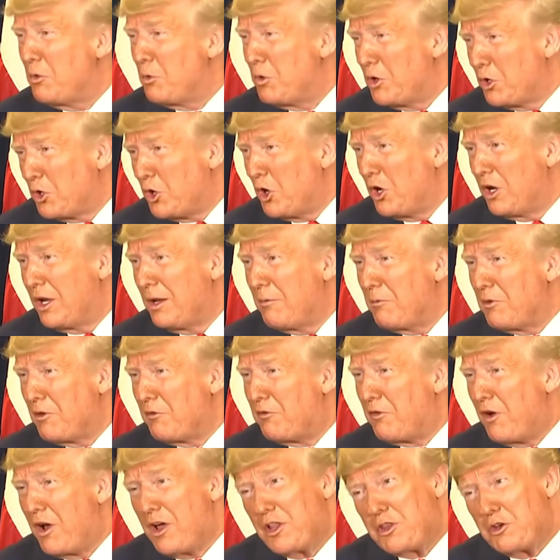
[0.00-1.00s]
We'll call him the
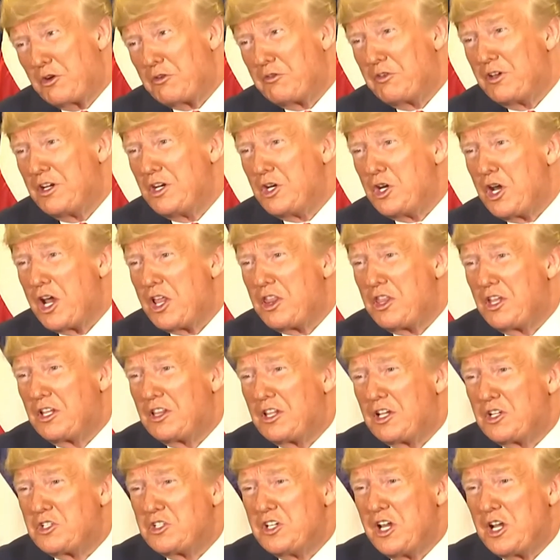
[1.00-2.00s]
father of India. I think
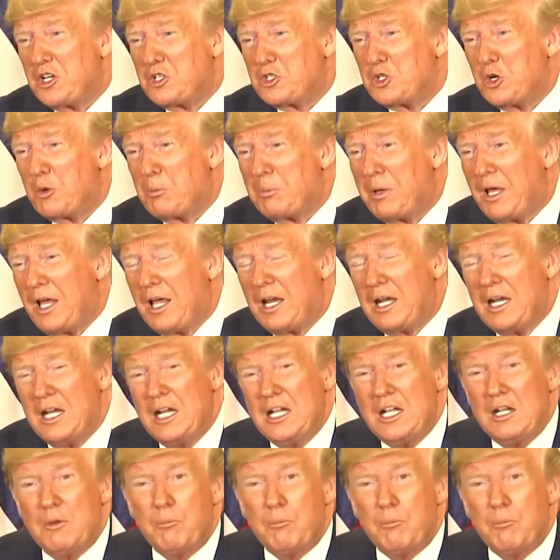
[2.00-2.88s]
that's not so bad.